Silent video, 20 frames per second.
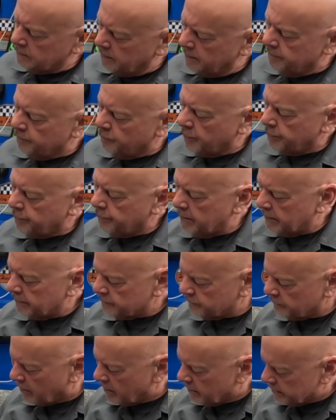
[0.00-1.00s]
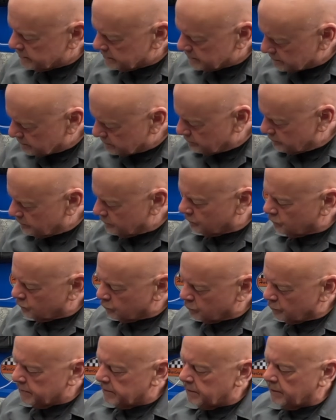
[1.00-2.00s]
live with this. I just
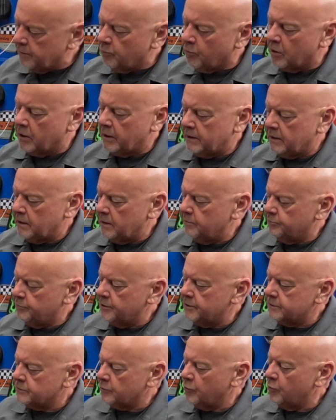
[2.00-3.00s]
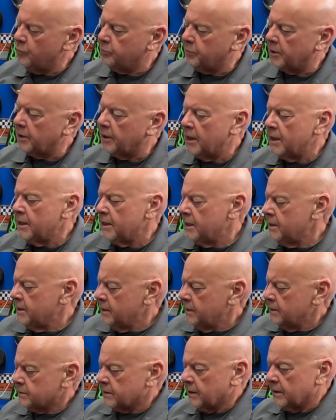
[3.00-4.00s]
really want to keep this open.
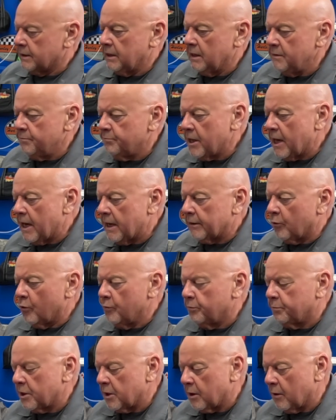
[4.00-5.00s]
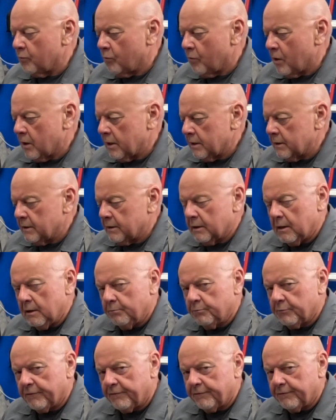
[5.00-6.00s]
So to keep that open, I wanted to
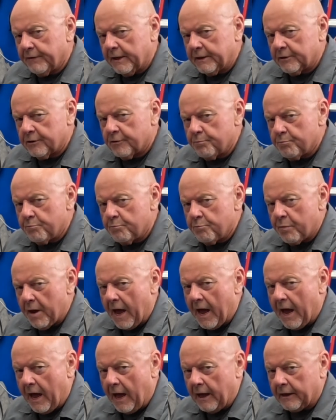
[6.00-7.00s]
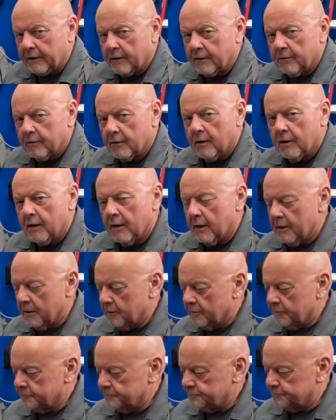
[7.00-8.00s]
keep the fender back,
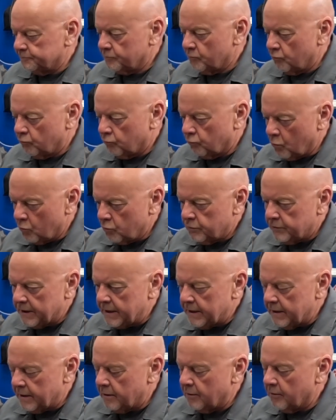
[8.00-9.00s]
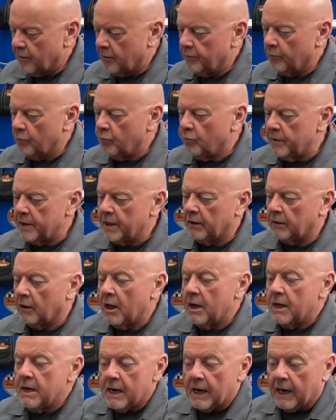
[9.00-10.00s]
rotated on the wheel.
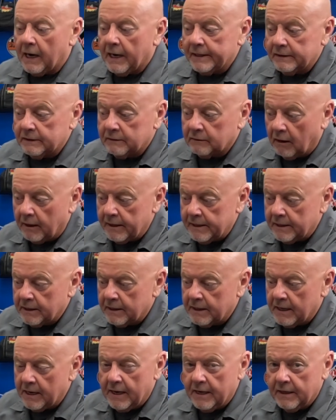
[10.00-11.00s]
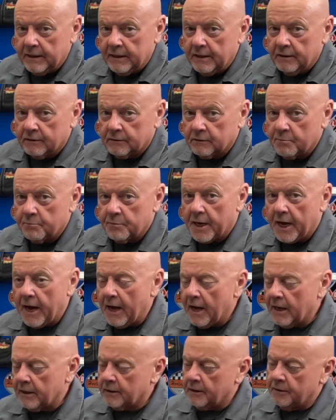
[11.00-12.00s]
I like it hanging at the
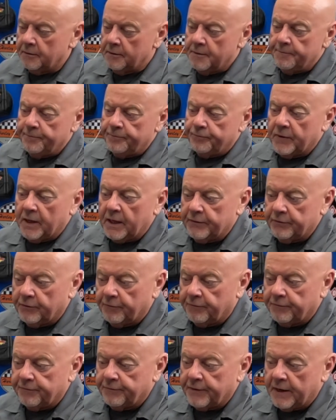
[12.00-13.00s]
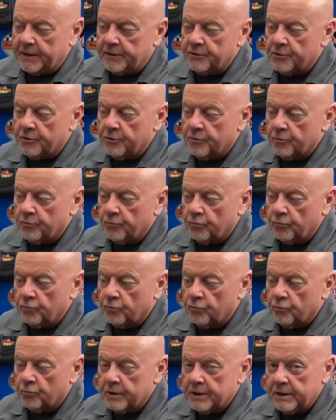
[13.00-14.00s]
back. The fender
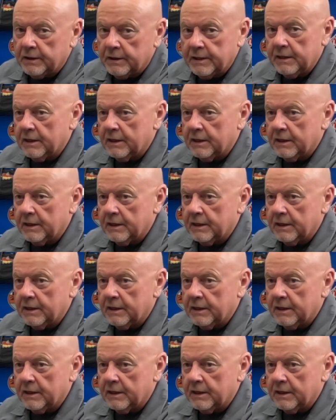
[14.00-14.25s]
really